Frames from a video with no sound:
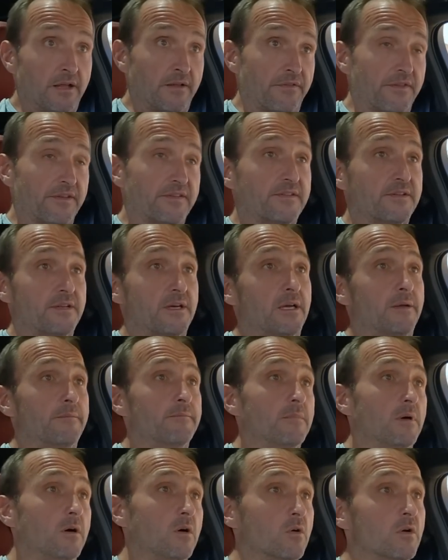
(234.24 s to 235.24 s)
This
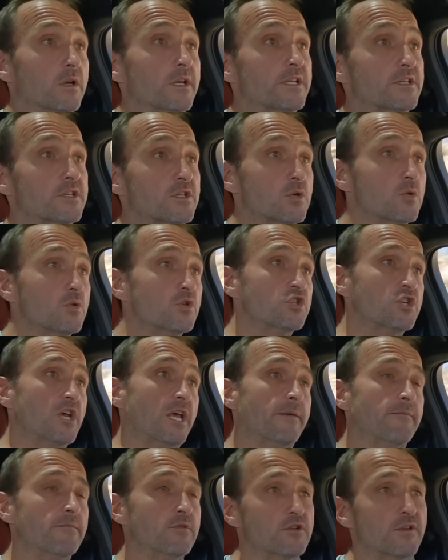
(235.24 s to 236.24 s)
time only 2
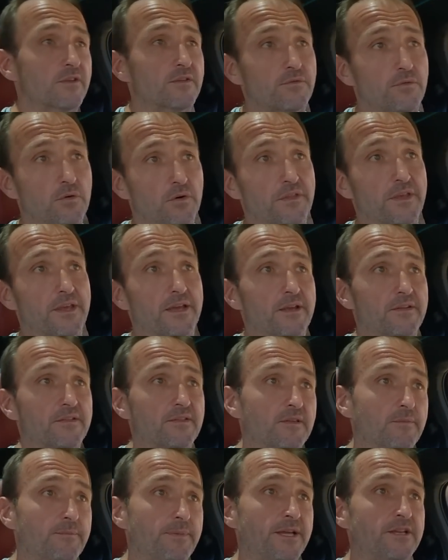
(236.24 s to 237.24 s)
chambers for the air
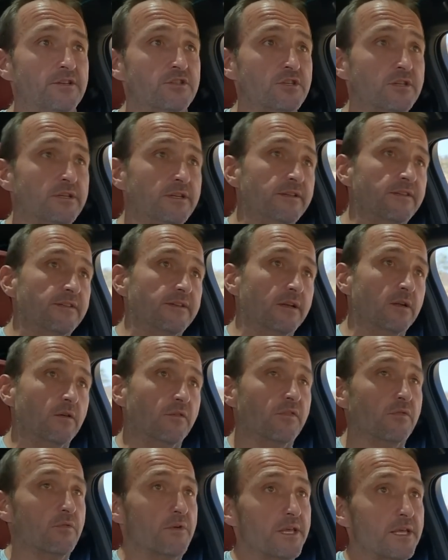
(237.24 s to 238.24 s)
suspension instead of
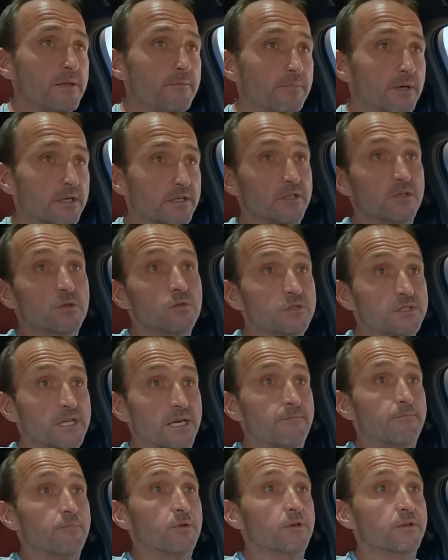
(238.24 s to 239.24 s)
3, but new
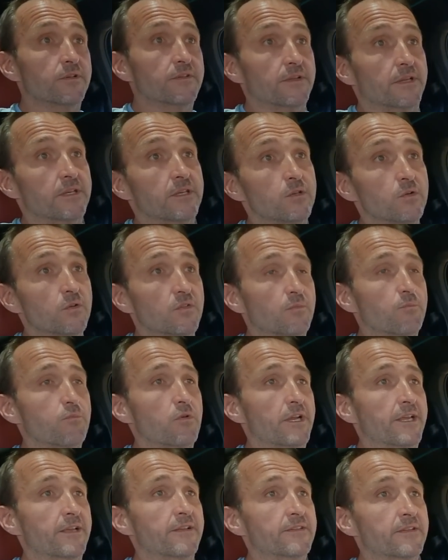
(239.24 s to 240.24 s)
dampers and new
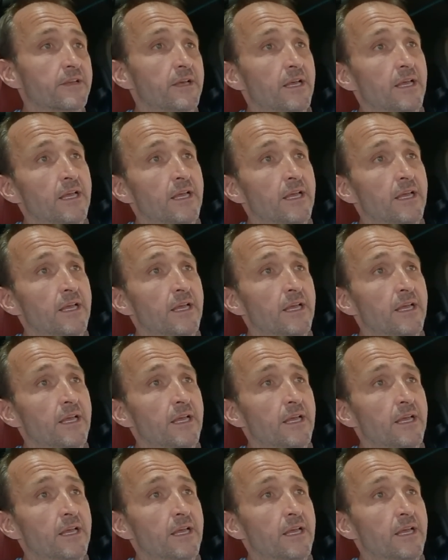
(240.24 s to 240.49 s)
springs,